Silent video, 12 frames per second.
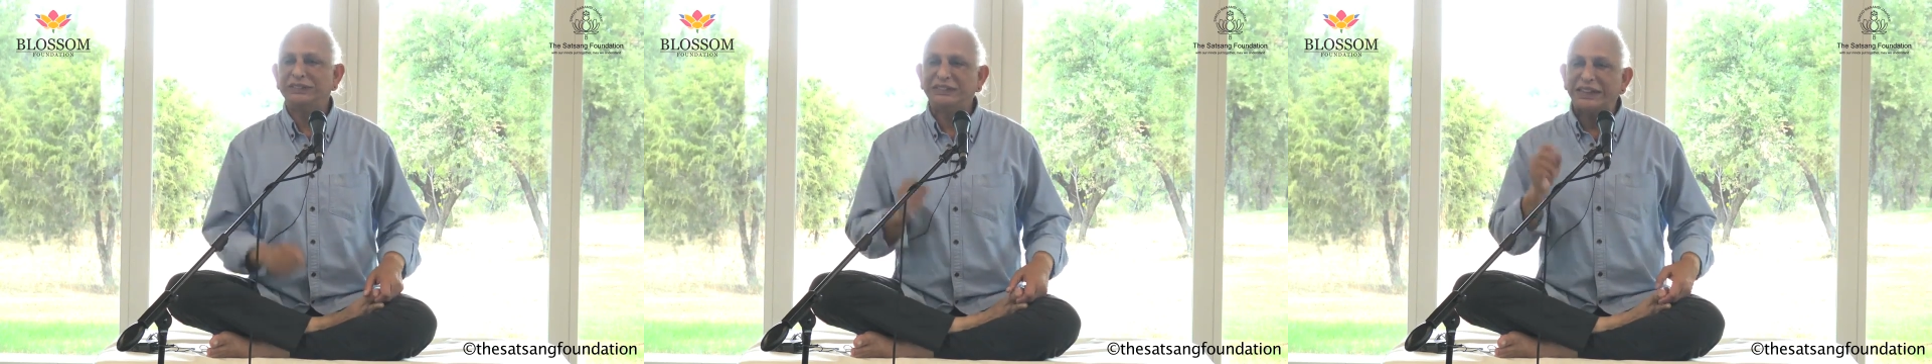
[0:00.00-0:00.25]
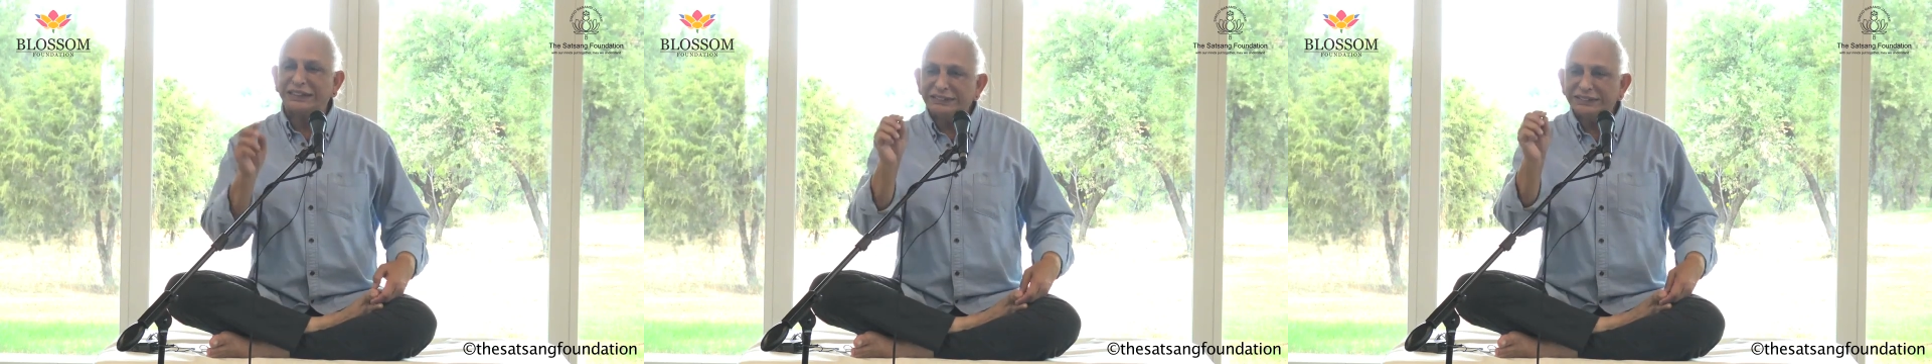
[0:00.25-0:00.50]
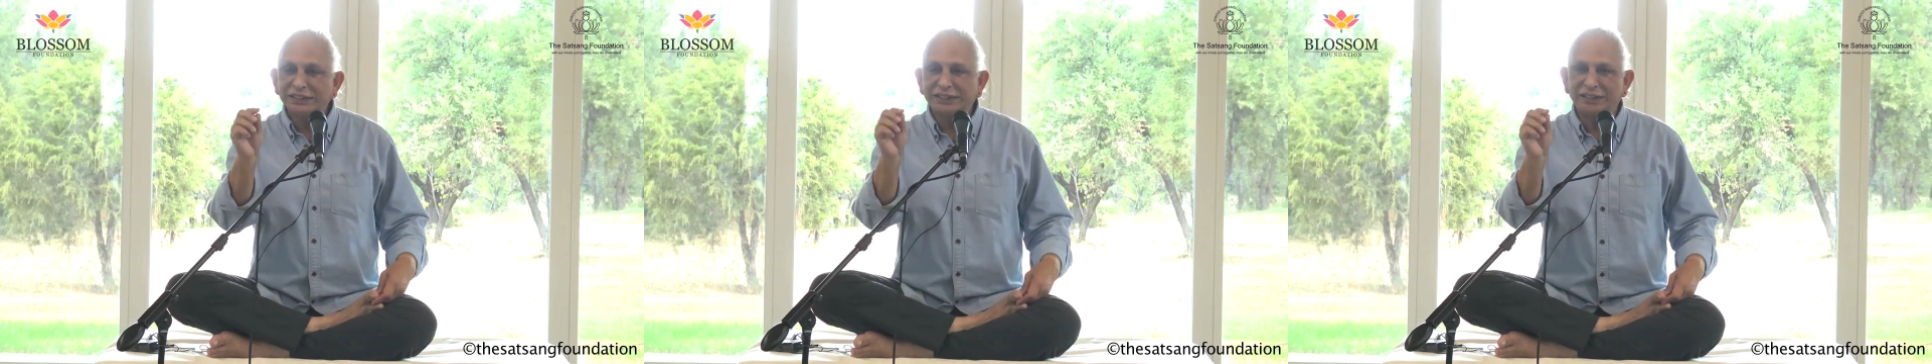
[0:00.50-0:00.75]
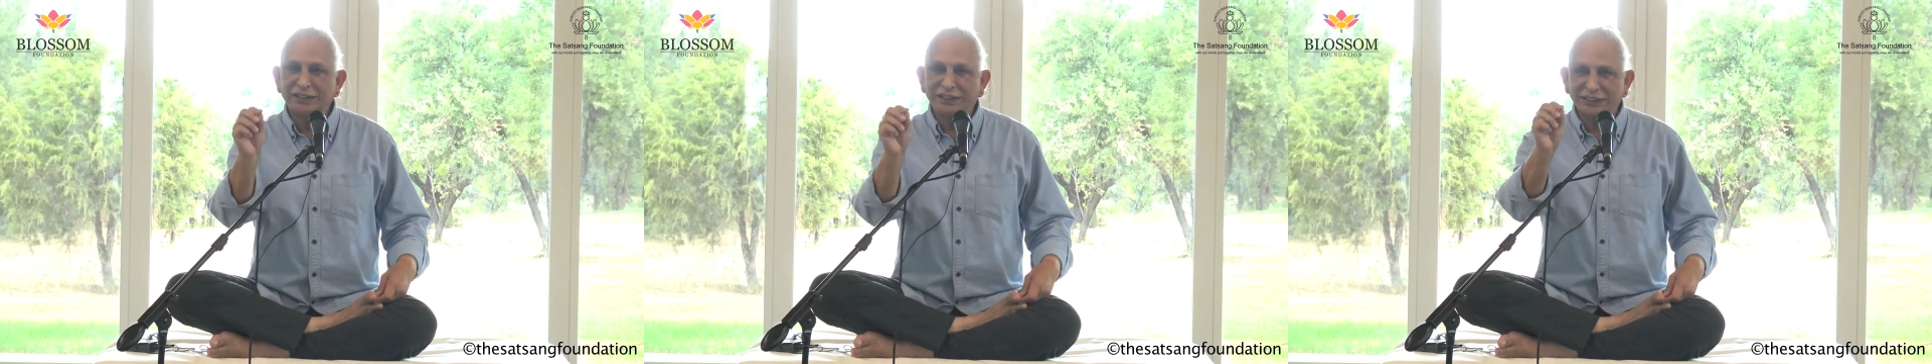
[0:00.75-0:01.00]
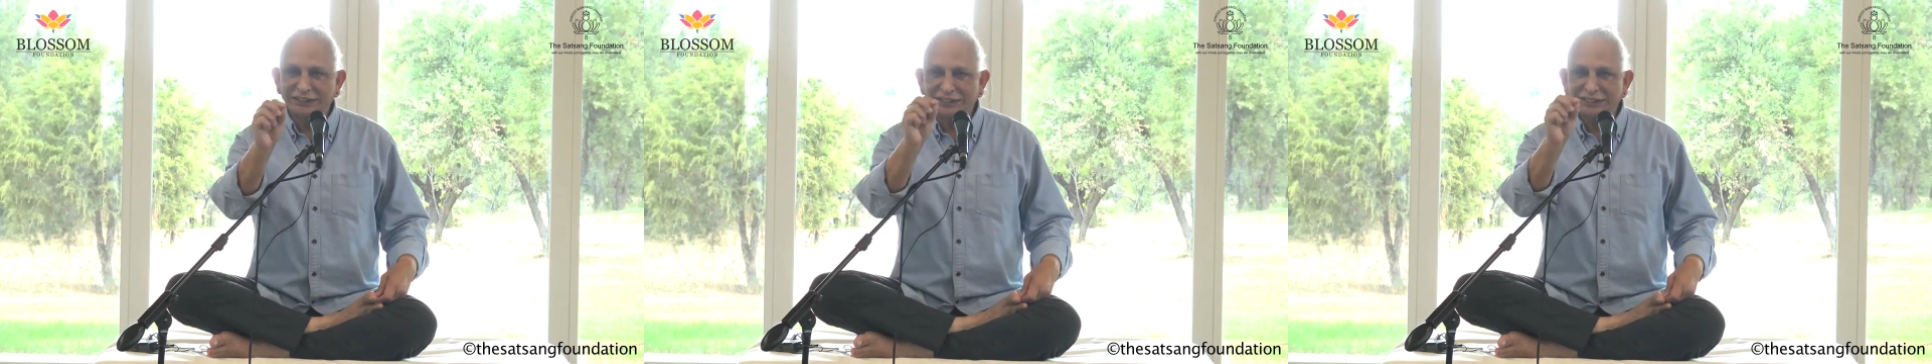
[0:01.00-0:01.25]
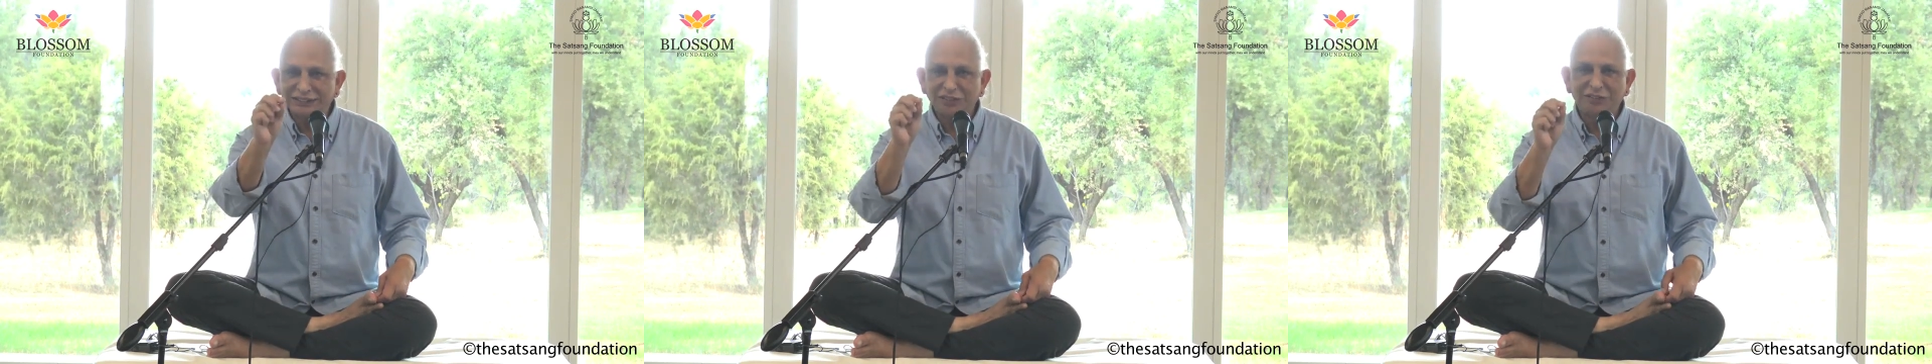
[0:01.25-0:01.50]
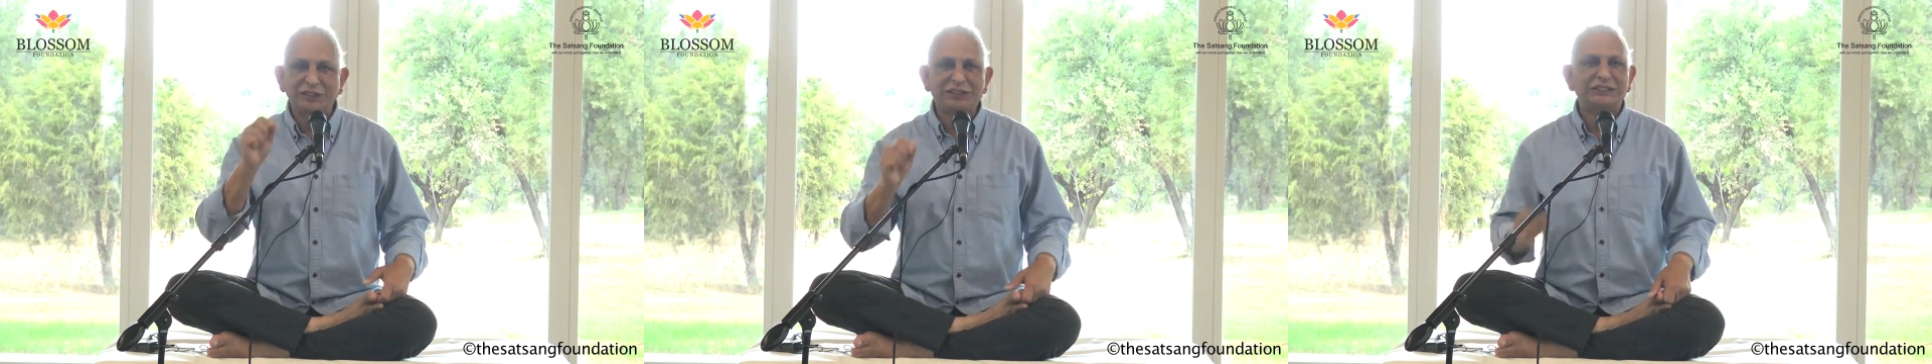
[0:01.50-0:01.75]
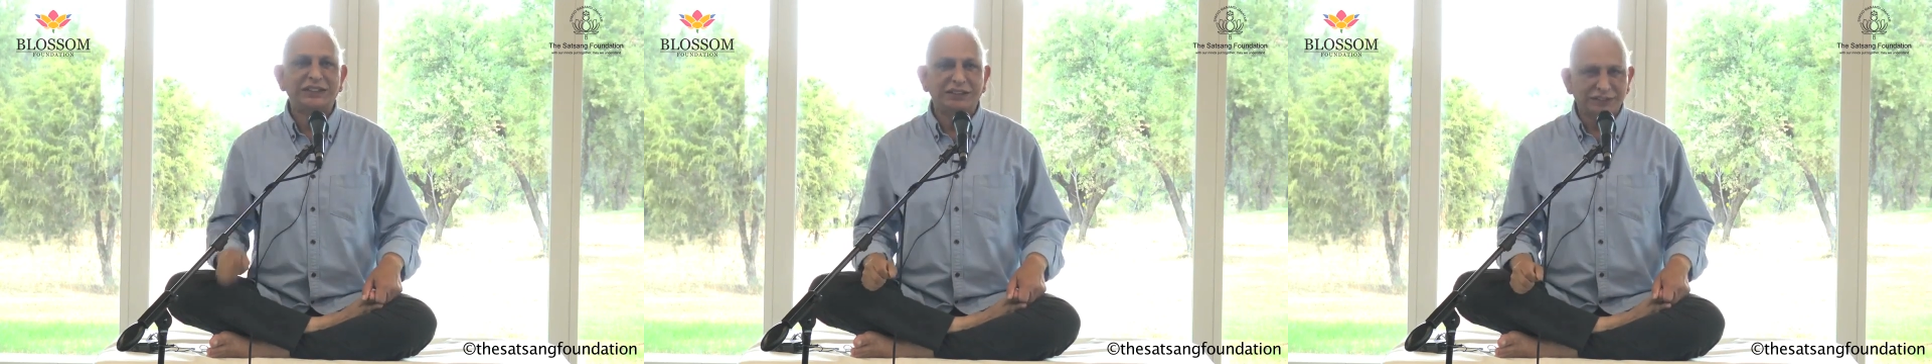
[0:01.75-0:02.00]
sensor at each of
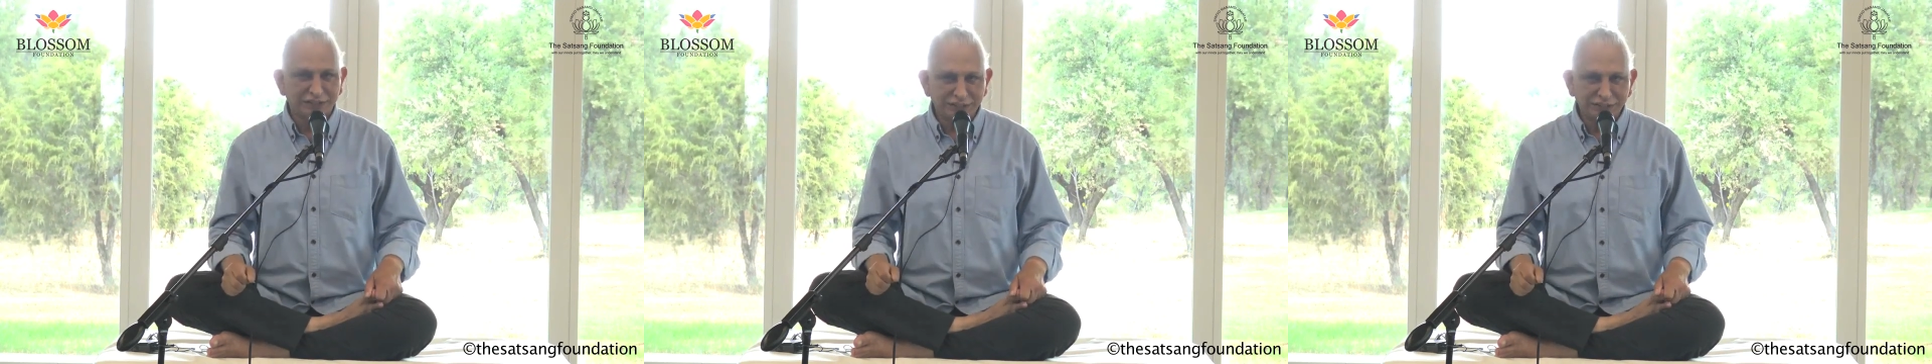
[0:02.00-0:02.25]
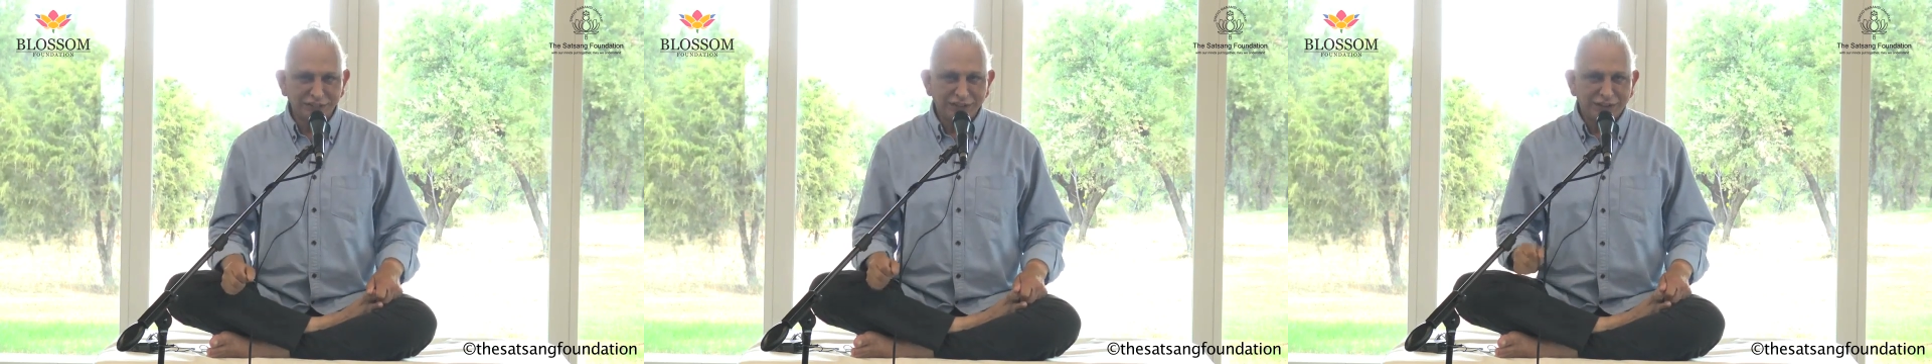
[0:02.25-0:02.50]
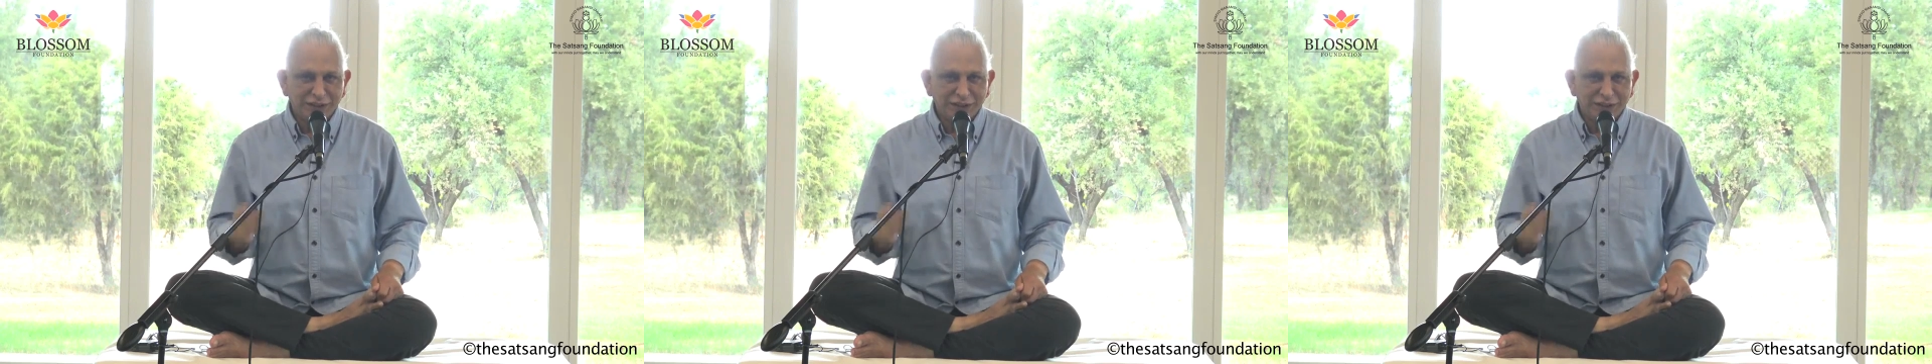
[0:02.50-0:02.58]
these centers.